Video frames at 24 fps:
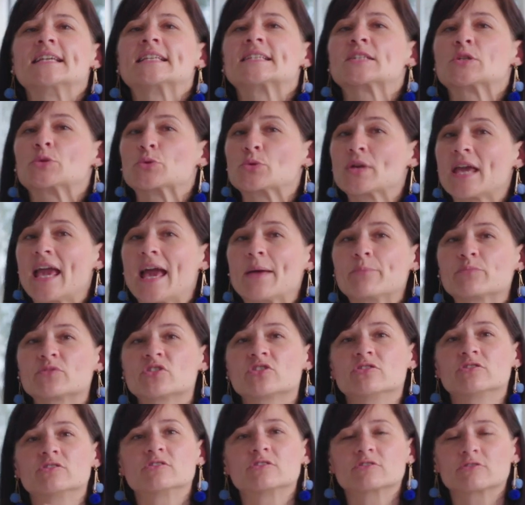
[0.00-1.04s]
So
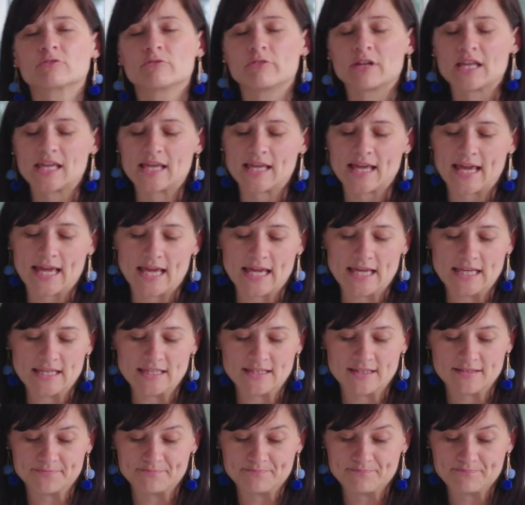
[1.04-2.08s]
capture, create,